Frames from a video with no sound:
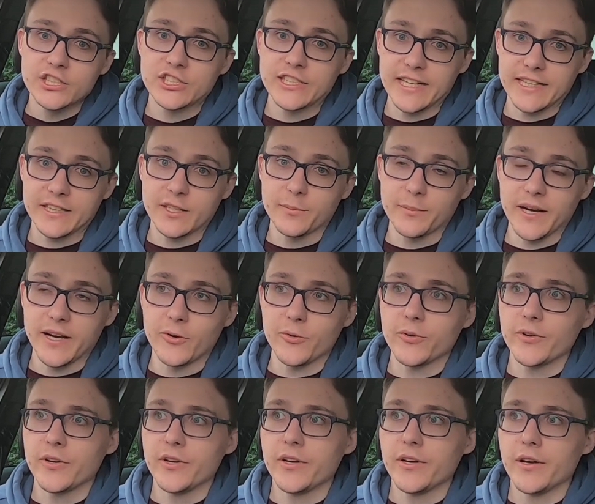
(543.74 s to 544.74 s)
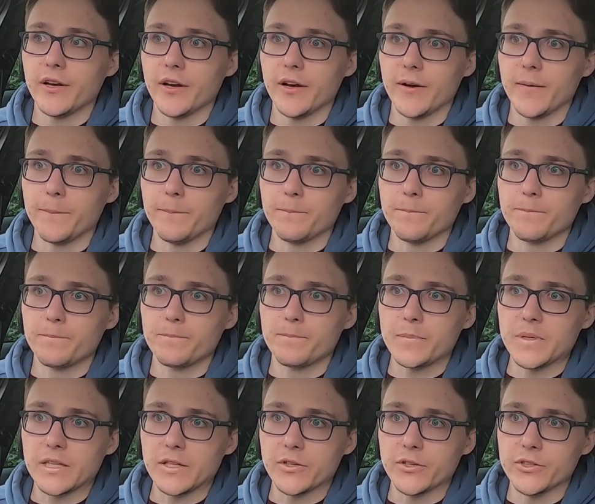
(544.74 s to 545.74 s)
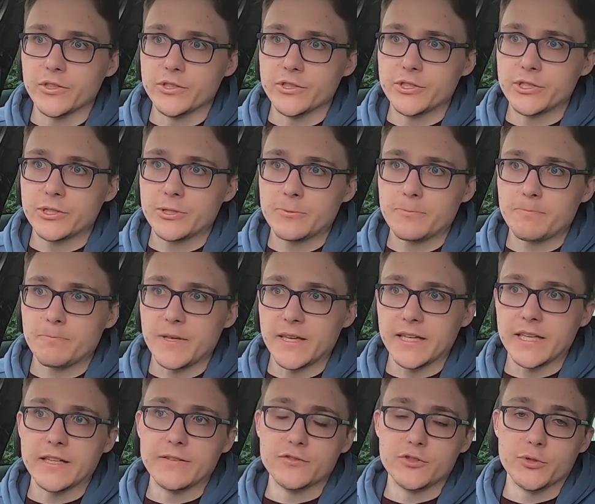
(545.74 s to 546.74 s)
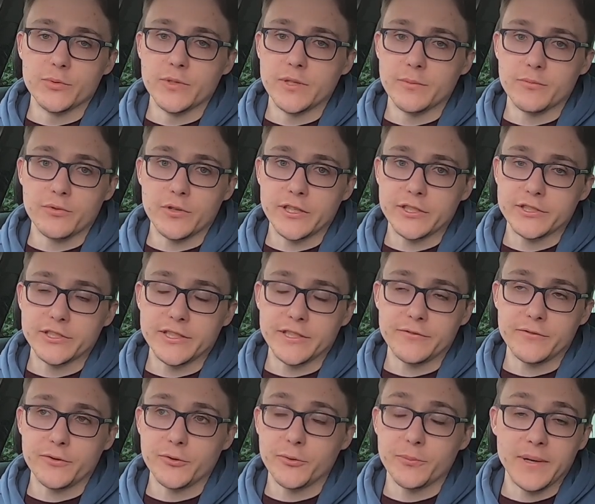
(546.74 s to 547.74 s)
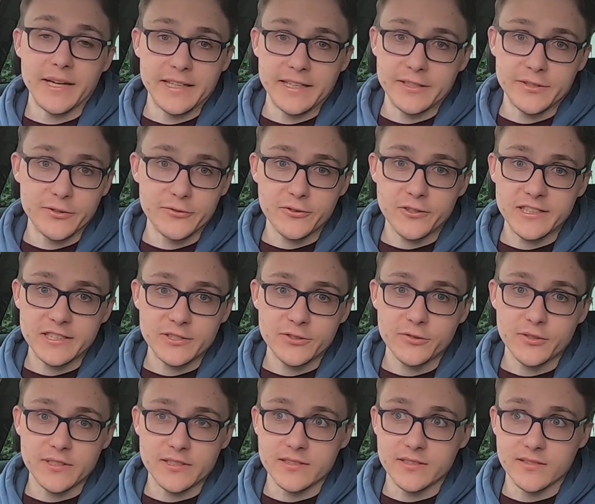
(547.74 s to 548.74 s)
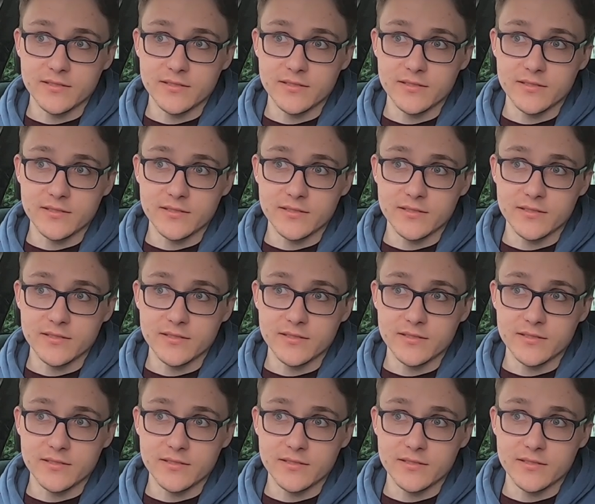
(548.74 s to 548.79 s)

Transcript: checked them out, because it gives you an impression if you're making the right choice.